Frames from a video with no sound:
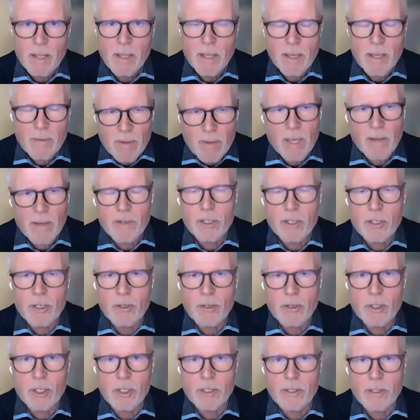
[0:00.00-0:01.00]
and we have
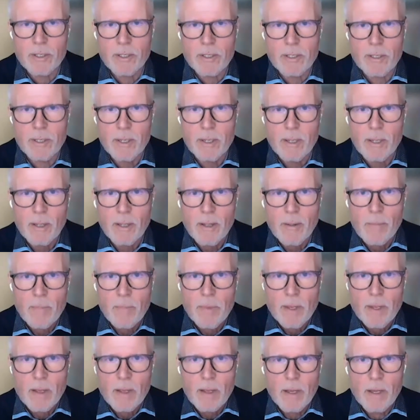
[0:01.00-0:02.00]
discussions
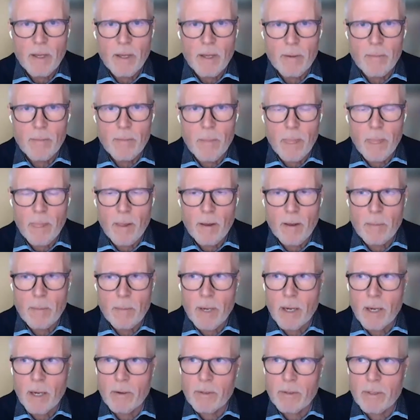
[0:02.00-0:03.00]

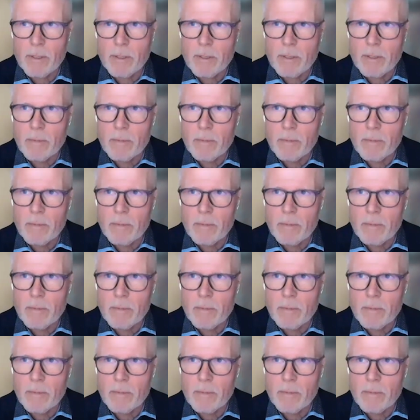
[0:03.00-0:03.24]
about